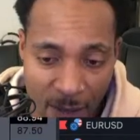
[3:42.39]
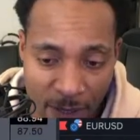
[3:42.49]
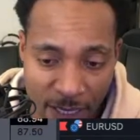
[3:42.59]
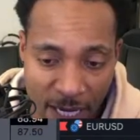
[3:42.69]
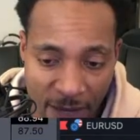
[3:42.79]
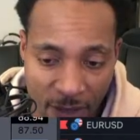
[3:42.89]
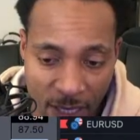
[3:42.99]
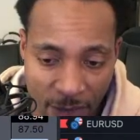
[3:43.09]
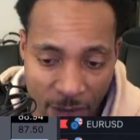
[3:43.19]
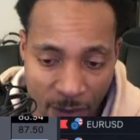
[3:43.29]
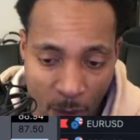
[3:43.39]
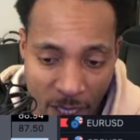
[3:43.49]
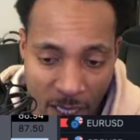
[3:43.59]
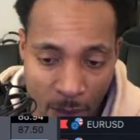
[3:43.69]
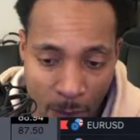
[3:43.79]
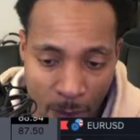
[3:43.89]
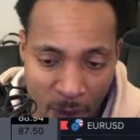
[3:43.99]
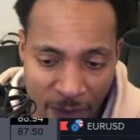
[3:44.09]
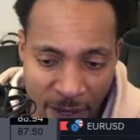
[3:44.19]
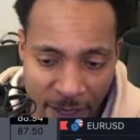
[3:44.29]
we did have a level in the market where we were
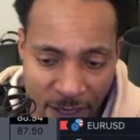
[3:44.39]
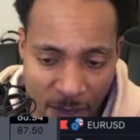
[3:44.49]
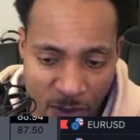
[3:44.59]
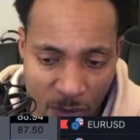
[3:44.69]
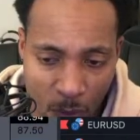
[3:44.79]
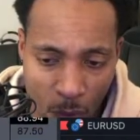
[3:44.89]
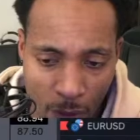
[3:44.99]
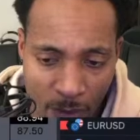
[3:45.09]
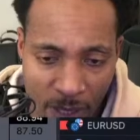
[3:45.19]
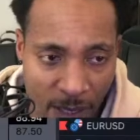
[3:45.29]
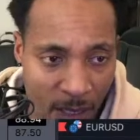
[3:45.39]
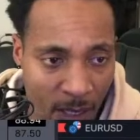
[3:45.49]
finding some support, but